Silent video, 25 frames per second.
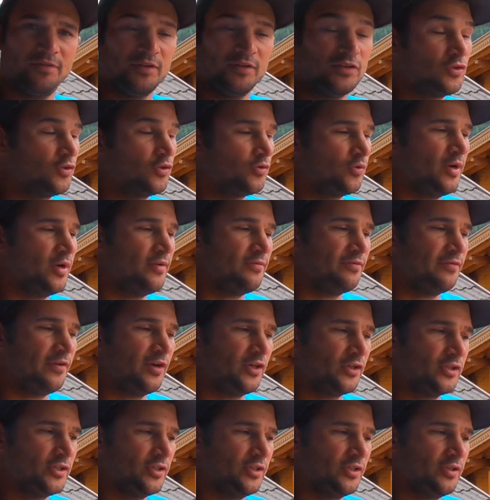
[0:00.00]
It's a great
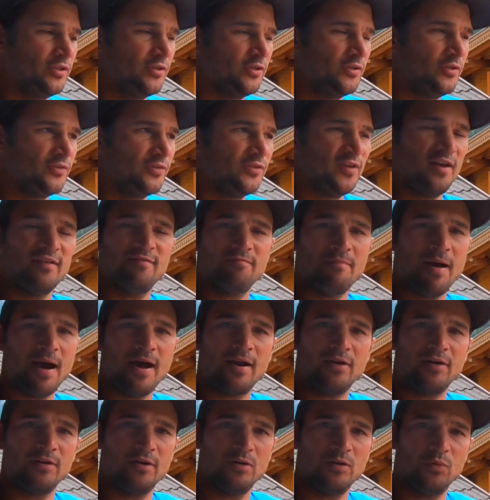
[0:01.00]
function to save
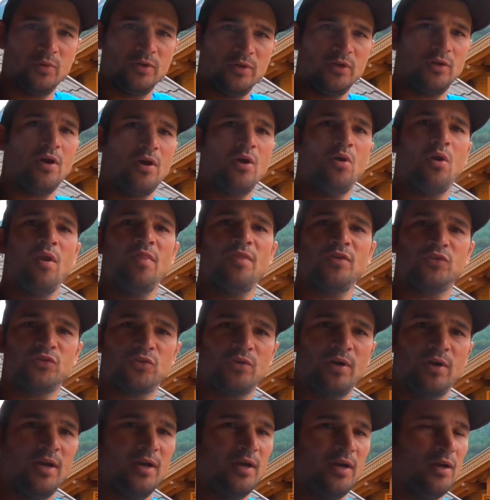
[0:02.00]
battery when you're out on the
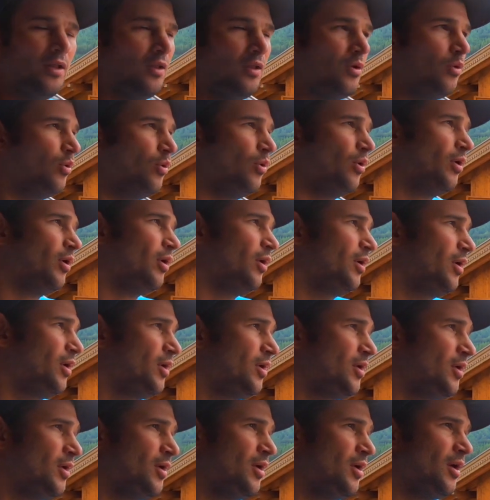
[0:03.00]
trail, or
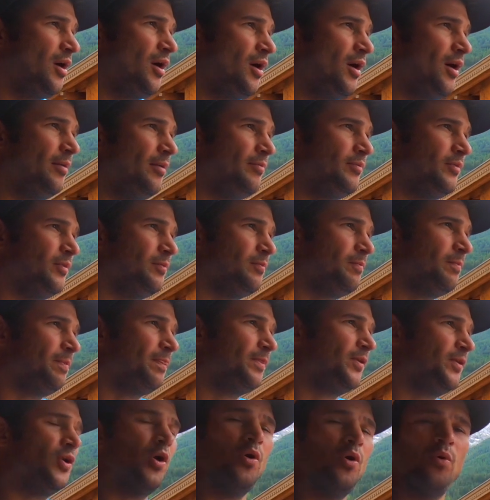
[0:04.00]

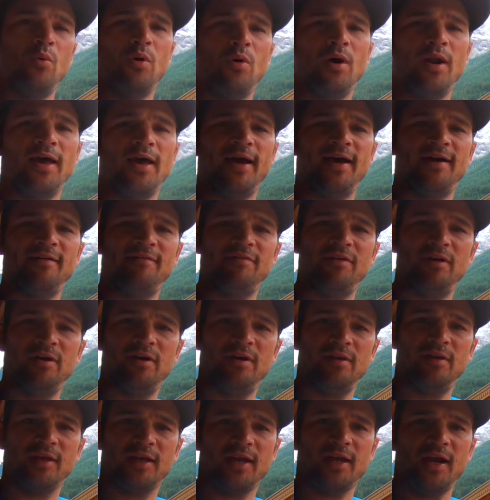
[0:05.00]
you don't want to have
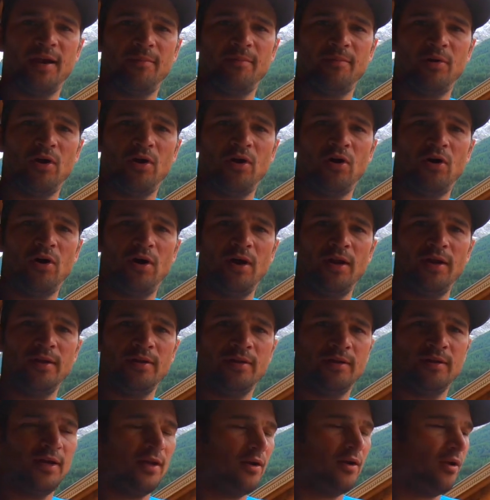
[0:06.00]
the camera on
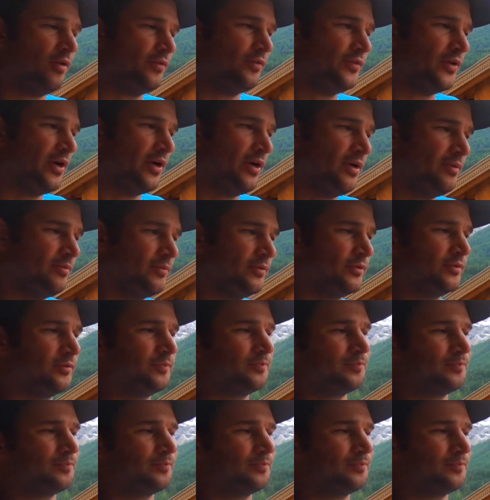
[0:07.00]
at all times.